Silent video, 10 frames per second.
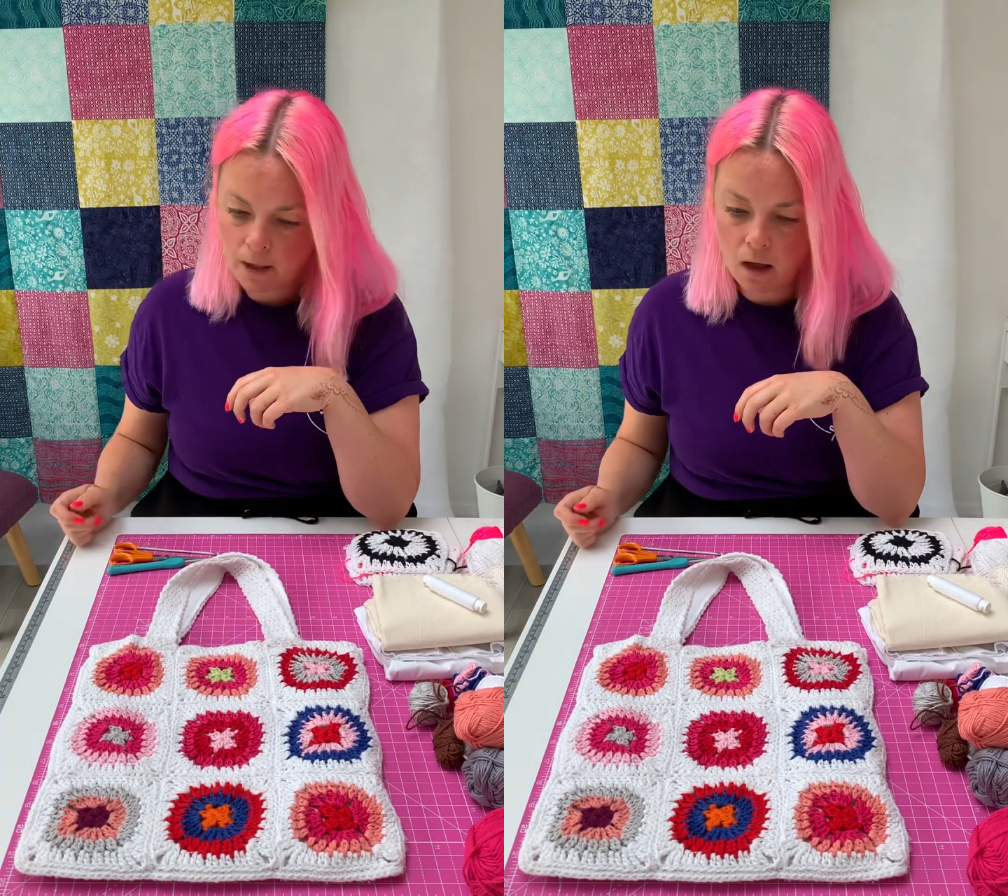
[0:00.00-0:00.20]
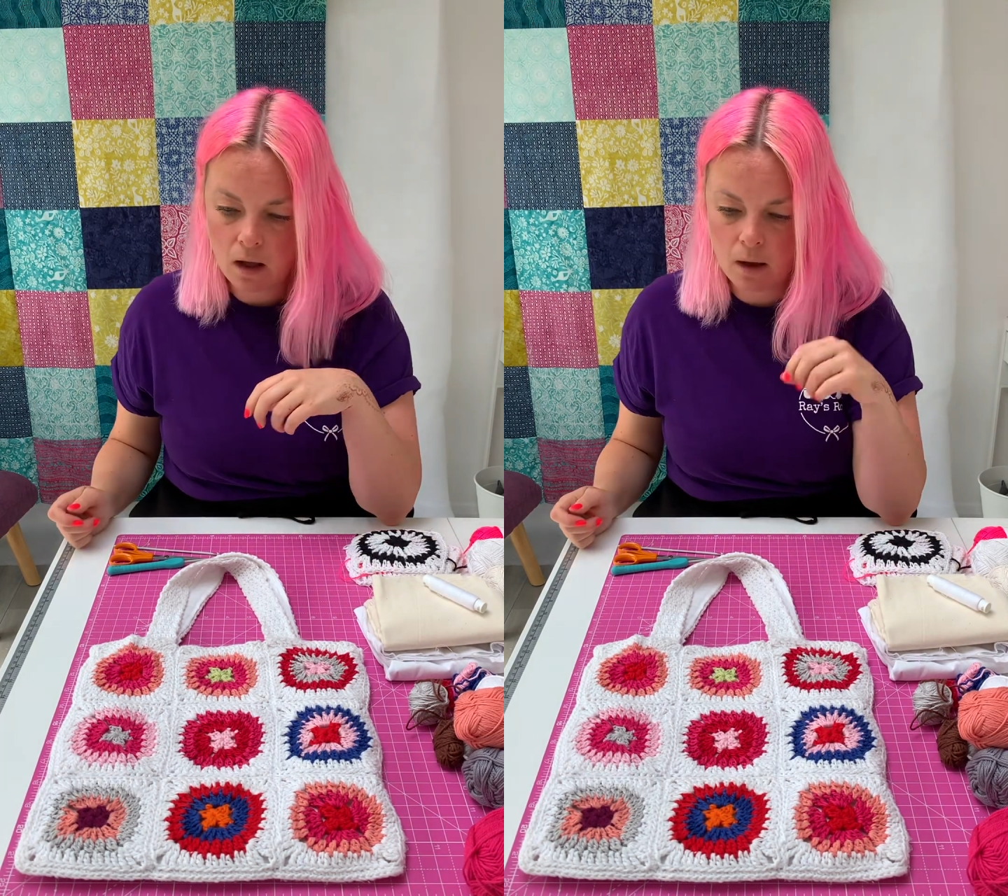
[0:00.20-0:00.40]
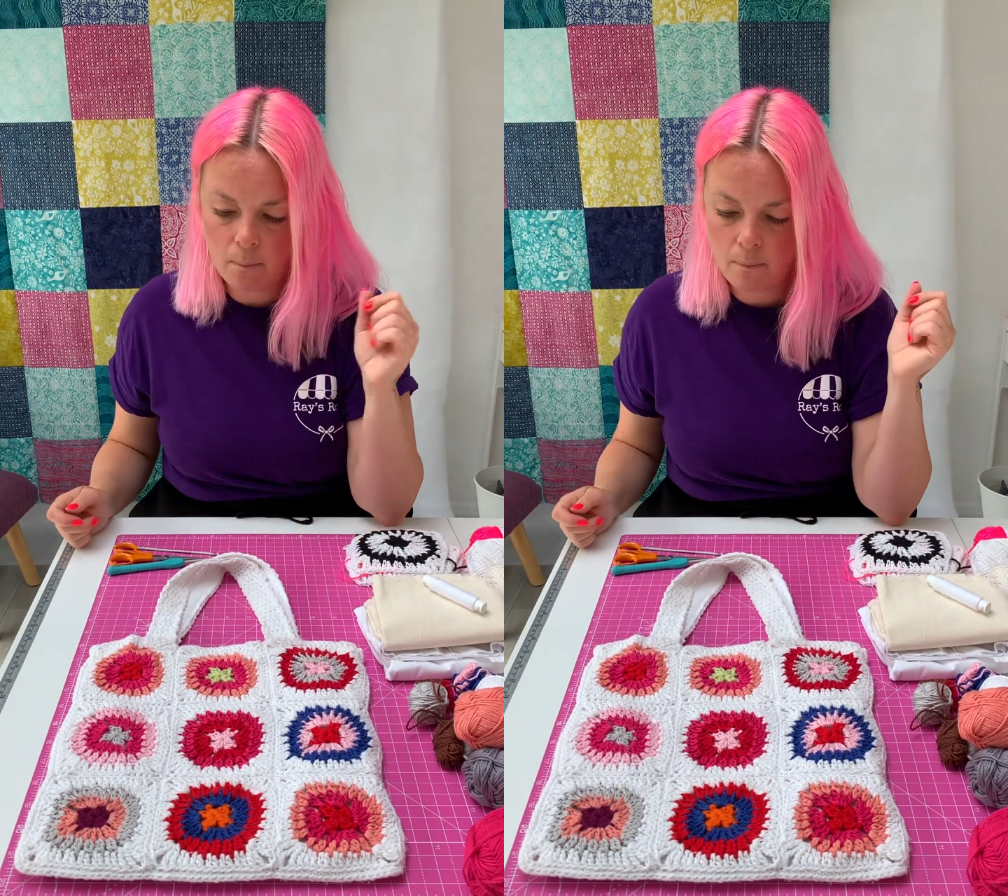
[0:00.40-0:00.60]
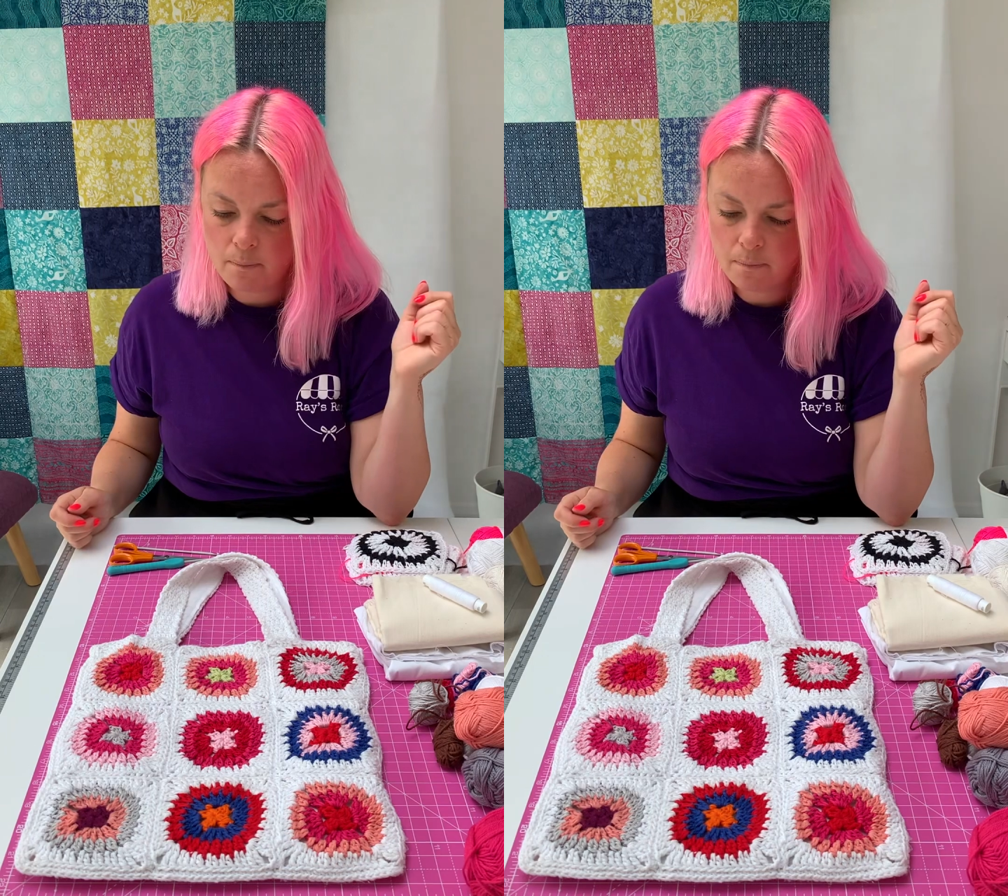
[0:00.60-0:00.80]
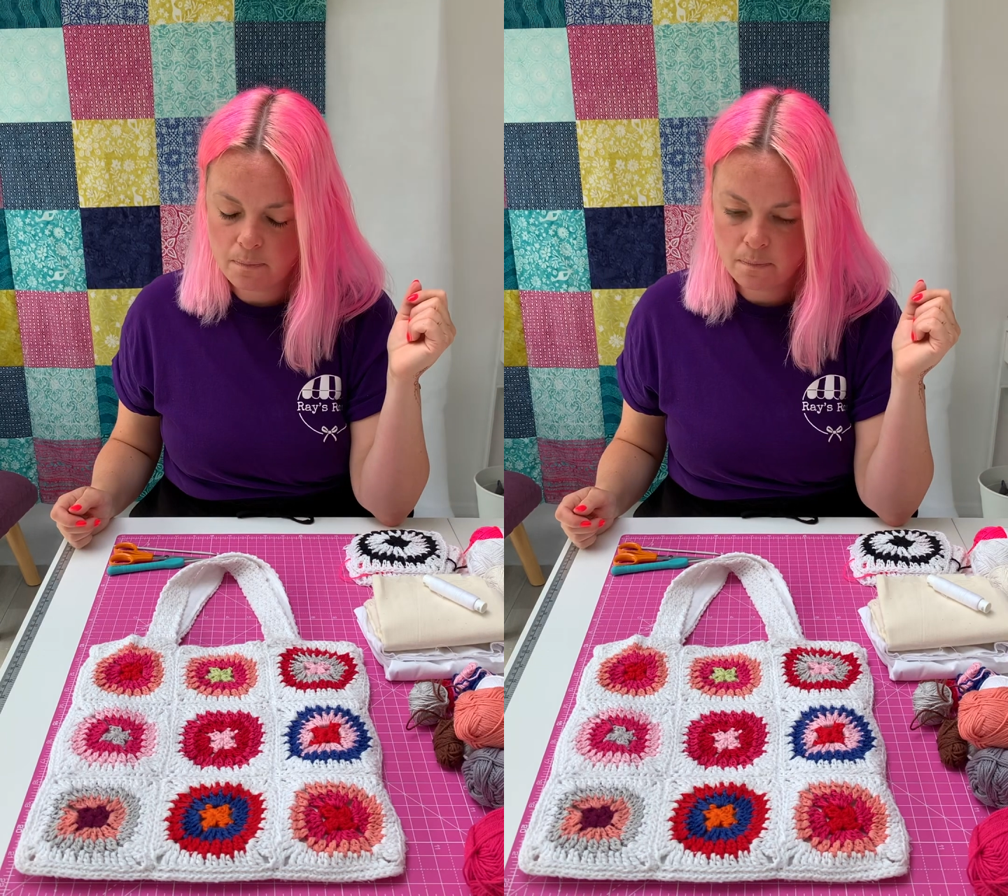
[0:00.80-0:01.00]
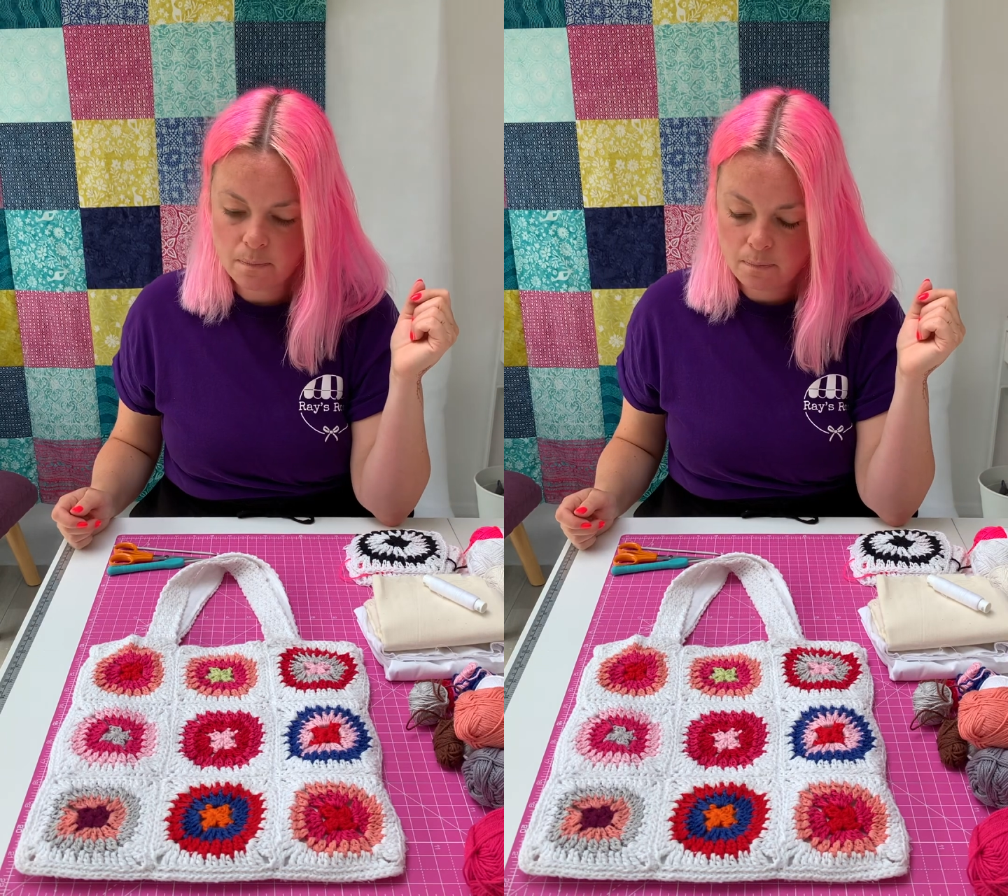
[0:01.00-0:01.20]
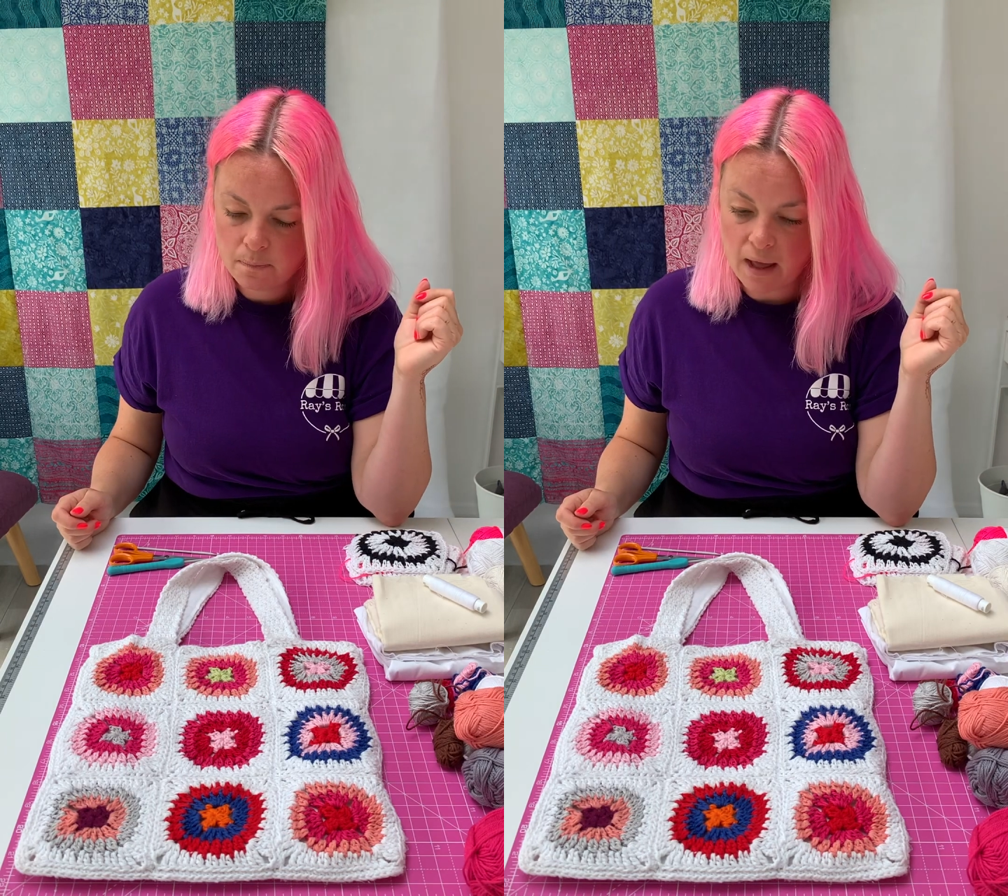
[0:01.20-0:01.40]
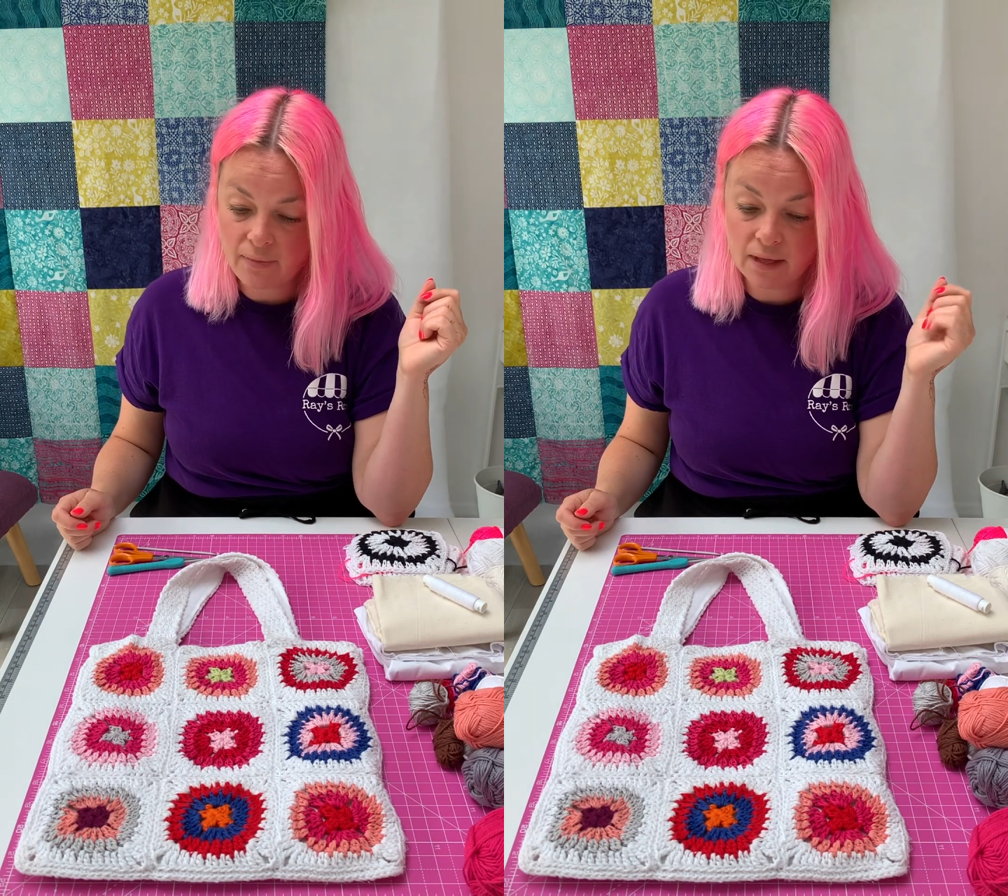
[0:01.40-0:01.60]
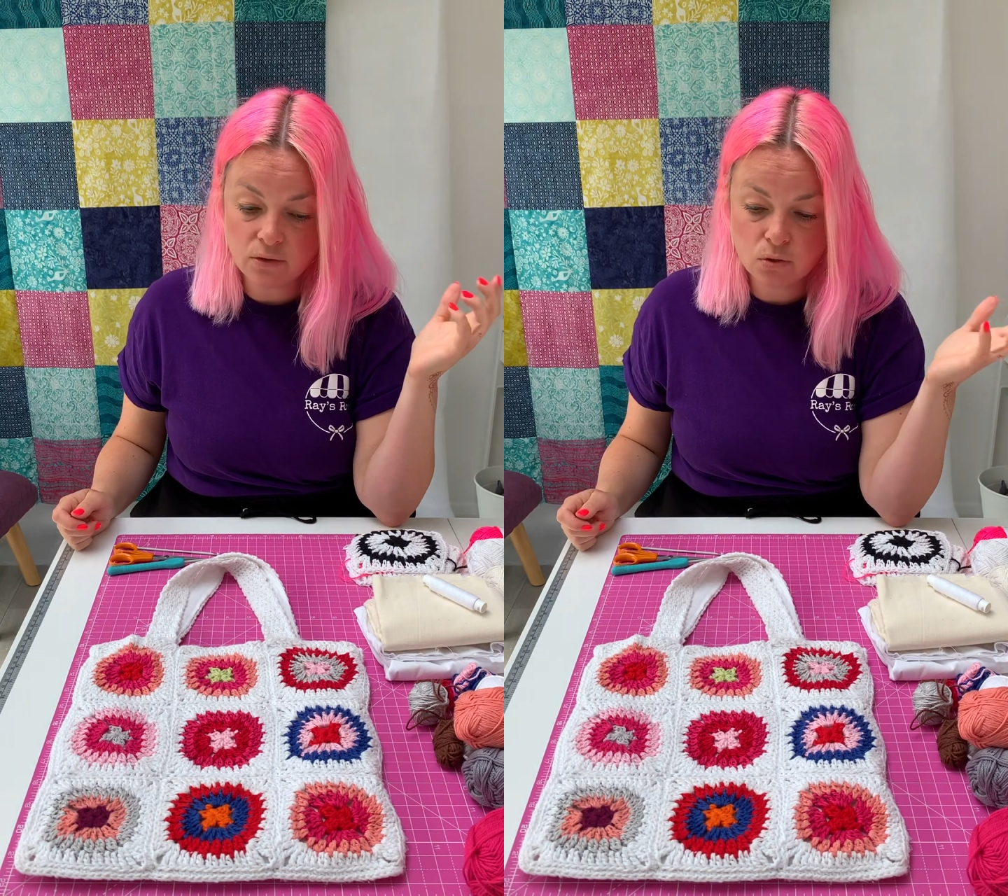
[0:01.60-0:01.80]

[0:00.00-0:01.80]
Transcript: And then